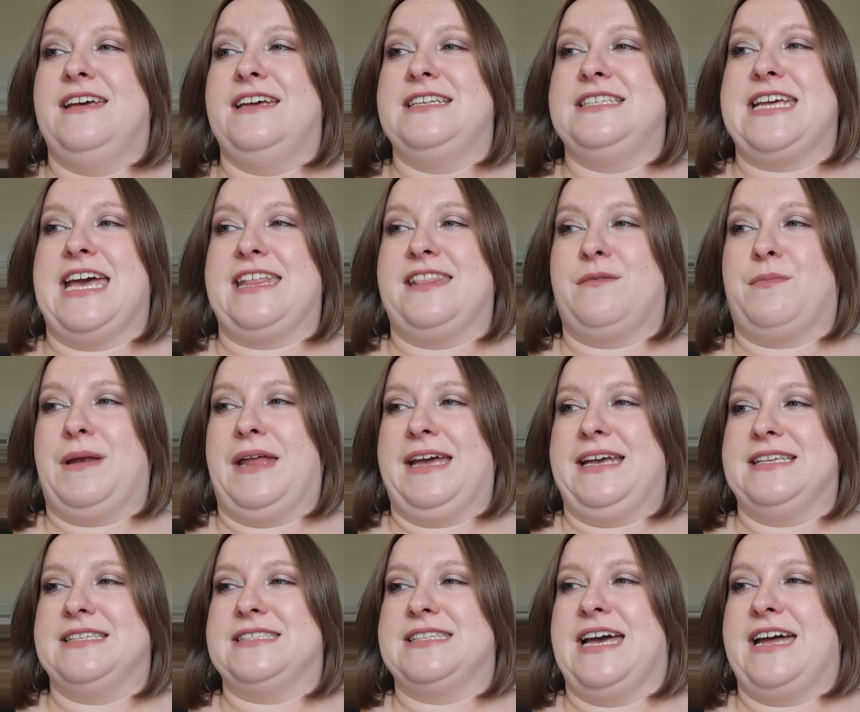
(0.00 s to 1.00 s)
10th
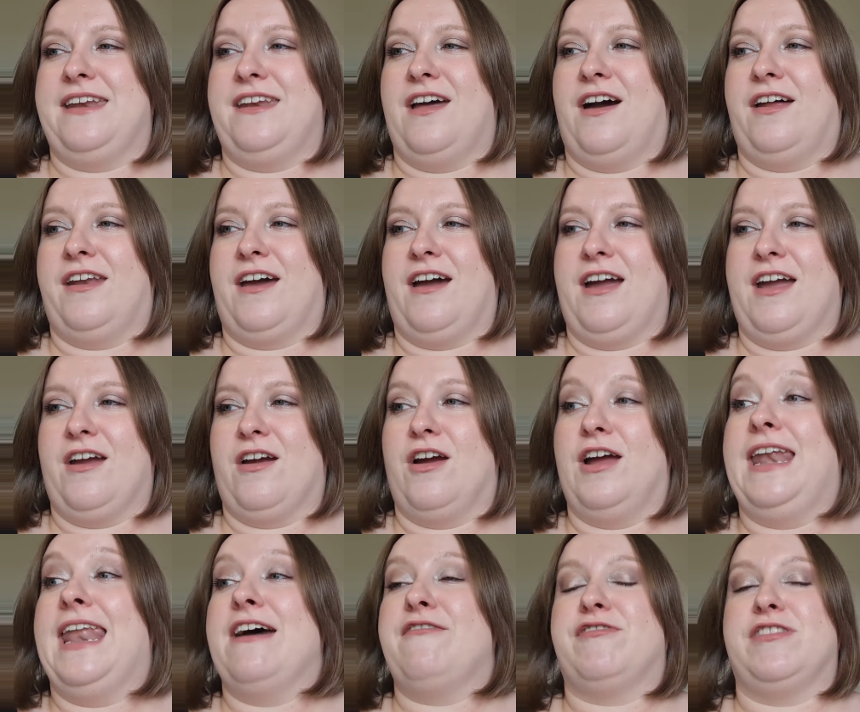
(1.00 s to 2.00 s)
place and not higher, or
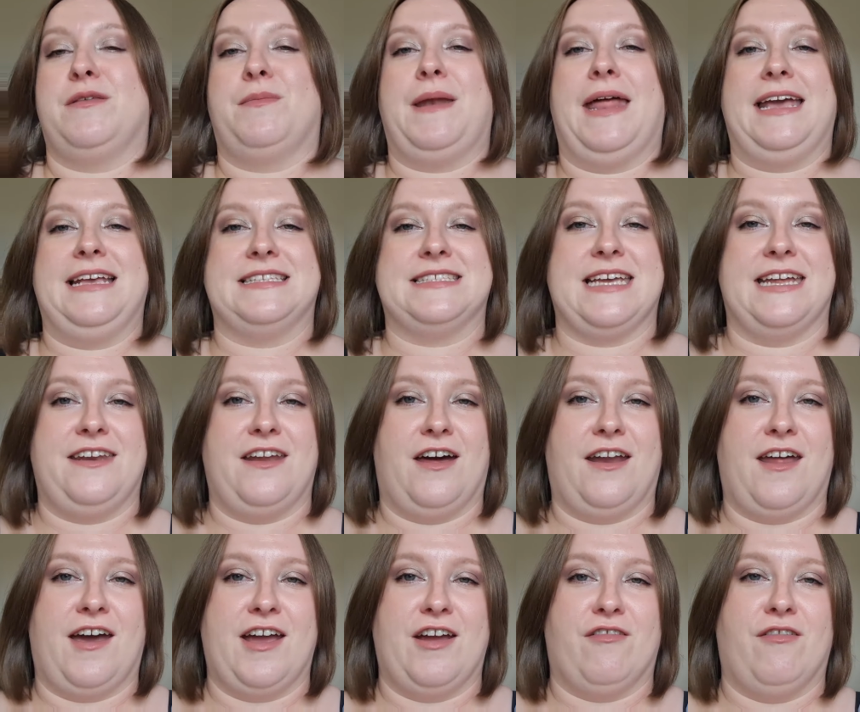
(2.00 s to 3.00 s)
11th place and not
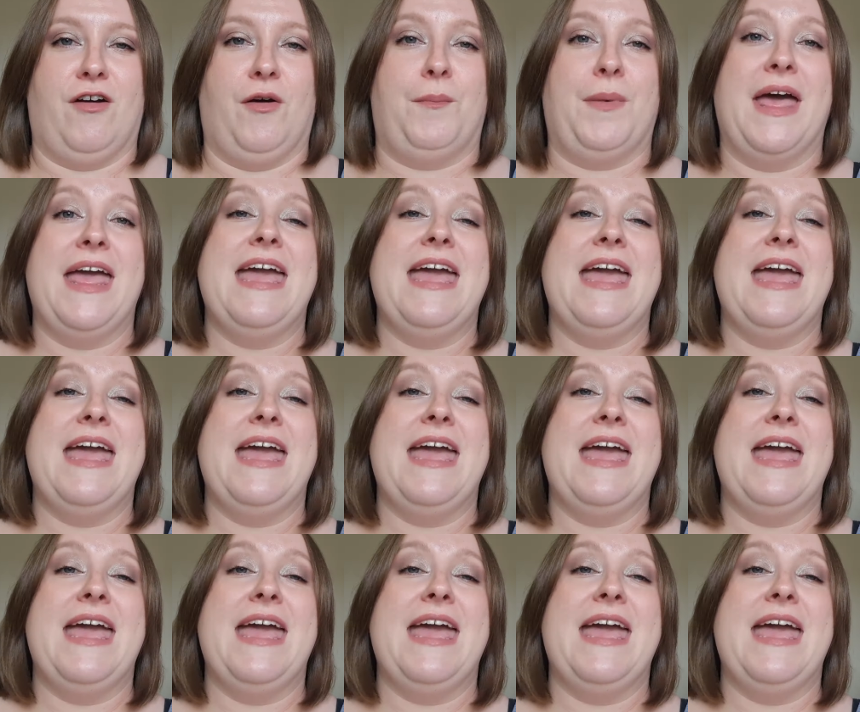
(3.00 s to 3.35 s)
higher up,